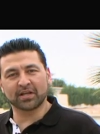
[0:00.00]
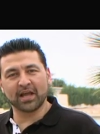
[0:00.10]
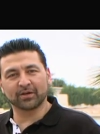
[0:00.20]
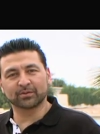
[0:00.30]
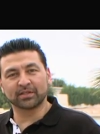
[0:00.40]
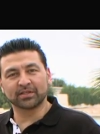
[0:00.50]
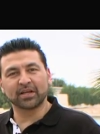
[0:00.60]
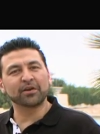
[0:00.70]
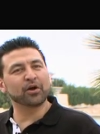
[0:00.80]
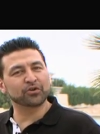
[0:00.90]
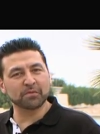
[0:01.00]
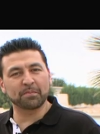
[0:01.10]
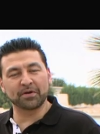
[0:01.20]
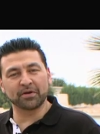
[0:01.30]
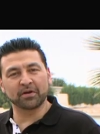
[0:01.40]
accountant, an
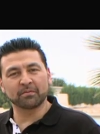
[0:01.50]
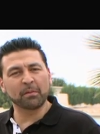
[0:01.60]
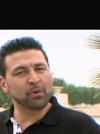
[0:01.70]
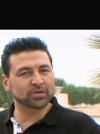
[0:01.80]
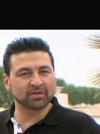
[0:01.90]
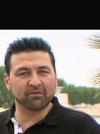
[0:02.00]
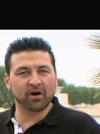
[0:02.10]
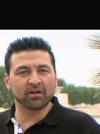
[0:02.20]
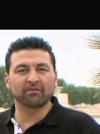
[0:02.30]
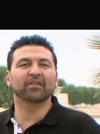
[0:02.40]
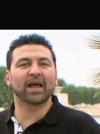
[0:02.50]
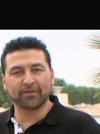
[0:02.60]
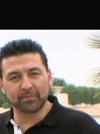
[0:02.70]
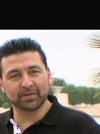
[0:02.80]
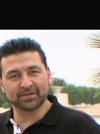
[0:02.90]
entrepreneur, but most of all, a
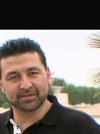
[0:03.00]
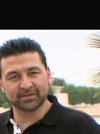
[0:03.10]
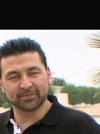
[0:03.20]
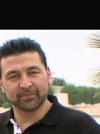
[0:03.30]
philanthropist.